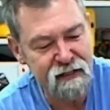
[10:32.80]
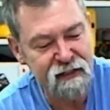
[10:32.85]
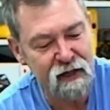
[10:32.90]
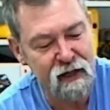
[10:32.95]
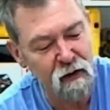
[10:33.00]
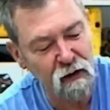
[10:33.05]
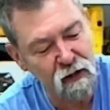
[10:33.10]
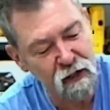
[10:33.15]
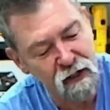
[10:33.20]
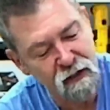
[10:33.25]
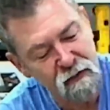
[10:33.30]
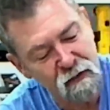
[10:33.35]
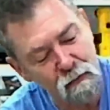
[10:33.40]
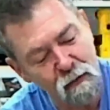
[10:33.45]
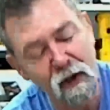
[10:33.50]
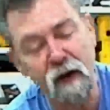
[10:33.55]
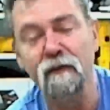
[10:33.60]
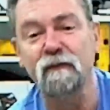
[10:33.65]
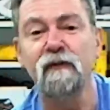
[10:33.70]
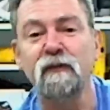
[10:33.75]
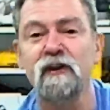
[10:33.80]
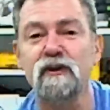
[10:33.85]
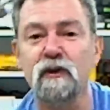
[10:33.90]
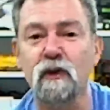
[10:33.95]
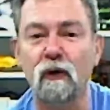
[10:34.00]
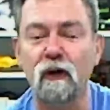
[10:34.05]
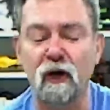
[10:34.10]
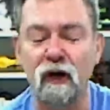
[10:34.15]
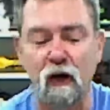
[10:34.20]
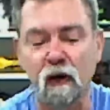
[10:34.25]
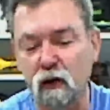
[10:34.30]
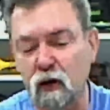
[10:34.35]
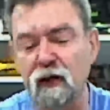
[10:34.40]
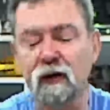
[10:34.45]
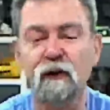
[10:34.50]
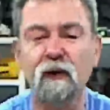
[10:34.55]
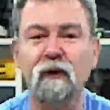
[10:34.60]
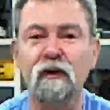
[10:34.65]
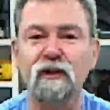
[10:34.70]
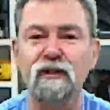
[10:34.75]
I said, I'll clean that. When I first saw it, I'll
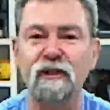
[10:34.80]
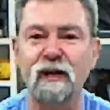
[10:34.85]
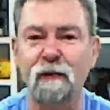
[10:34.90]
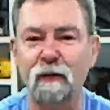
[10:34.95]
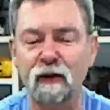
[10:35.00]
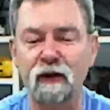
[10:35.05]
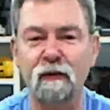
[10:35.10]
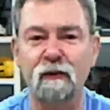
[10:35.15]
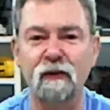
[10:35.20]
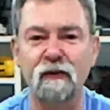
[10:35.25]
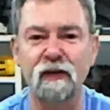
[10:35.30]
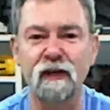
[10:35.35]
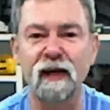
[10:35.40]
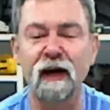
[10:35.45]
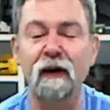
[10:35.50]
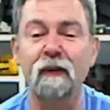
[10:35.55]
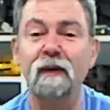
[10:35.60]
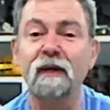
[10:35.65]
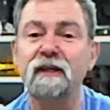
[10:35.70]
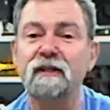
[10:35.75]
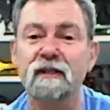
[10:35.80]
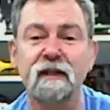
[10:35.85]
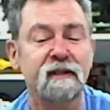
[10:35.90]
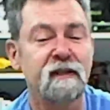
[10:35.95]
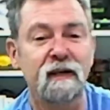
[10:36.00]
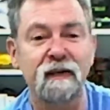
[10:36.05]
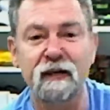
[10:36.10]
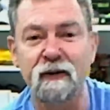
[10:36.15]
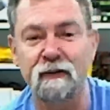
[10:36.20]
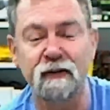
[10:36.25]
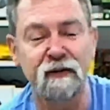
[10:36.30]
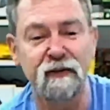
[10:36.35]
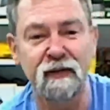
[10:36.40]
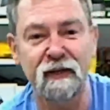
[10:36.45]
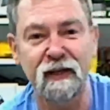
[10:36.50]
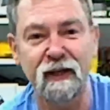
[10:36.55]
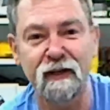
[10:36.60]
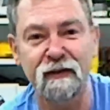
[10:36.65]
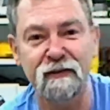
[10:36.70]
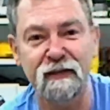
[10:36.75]
clean all this up. I'll get rid of the yellow. And he said, don't get rid of
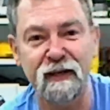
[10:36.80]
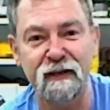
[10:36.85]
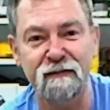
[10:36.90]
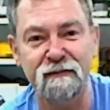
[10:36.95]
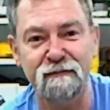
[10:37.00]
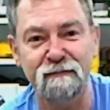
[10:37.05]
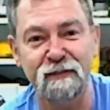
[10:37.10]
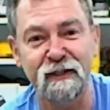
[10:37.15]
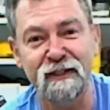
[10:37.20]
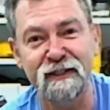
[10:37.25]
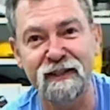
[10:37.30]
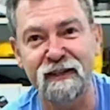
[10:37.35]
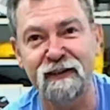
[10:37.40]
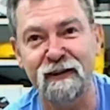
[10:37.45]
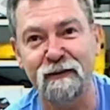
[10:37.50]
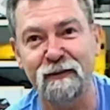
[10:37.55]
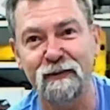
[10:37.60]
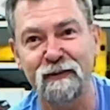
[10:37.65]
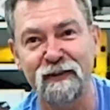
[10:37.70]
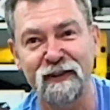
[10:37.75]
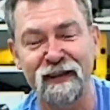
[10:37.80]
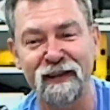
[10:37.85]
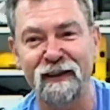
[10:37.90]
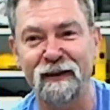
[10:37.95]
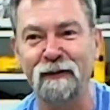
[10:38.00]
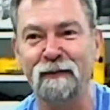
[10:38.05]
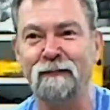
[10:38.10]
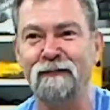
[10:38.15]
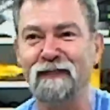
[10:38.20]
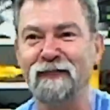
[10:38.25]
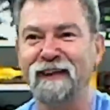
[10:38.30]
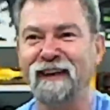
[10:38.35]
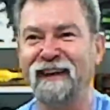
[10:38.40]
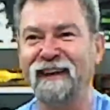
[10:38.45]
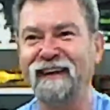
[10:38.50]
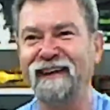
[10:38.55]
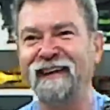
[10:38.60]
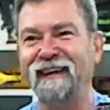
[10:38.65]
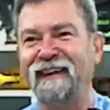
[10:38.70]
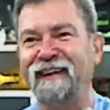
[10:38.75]
the yellow, Dave. Please don't get rid of the yellow.
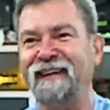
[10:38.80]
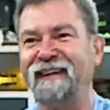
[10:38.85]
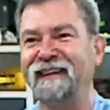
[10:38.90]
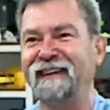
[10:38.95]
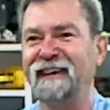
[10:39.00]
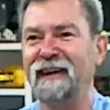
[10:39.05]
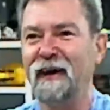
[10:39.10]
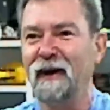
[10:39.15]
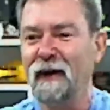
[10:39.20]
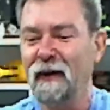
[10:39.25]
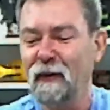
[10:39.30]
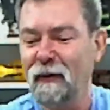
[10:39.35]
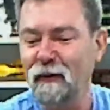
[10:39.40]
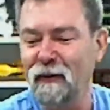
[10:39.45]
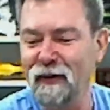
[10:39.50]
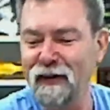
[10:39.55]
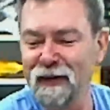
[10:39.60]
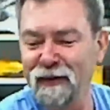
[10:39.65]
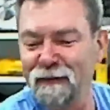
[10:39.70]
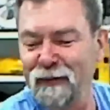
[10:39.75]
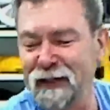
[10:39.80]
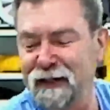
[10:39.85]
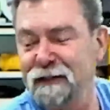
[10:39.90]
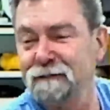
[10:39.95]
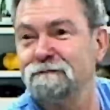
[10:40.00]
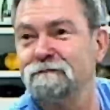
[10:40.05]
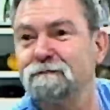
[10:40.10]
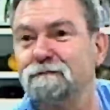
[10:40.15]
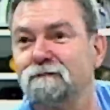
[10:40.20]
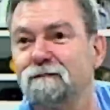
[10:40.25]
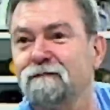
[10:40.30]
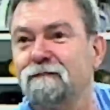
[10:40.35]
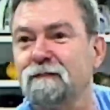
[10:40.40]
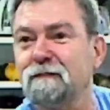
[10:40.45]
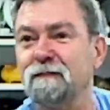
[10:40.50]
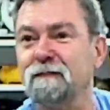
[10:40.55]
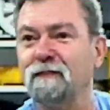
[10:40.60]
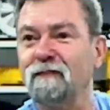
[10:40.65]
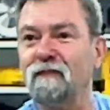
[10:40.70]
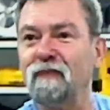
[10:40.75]
What do you reckon?
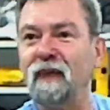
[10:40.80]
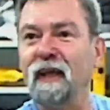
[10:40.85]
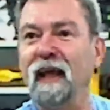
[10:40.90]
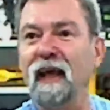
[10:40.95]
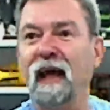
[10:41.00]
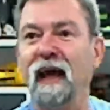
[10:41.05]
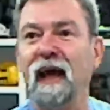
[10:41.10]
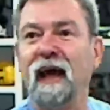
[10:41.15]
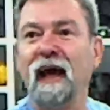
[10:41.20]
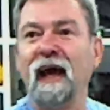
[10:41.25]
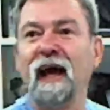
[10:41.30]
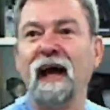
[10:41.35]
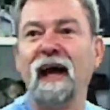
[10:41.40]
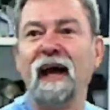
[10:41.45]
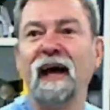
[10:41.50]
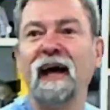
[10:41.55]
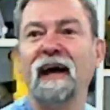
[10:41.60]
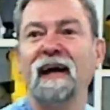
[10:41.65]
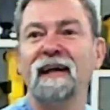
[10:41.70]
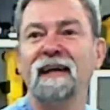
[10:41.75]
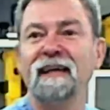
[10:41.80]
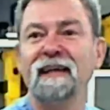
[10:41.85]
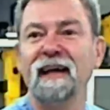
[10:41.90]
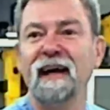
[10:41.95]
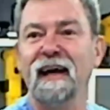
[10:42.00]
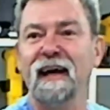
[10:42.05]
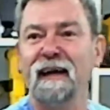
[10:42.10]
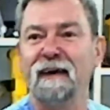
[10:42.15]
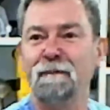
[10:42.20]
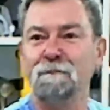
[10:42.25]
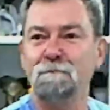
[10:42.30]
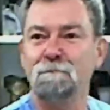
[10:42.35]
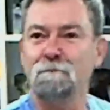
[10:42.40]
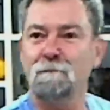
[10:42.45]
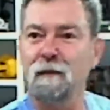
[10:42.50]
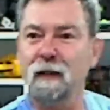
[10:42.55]
Okay.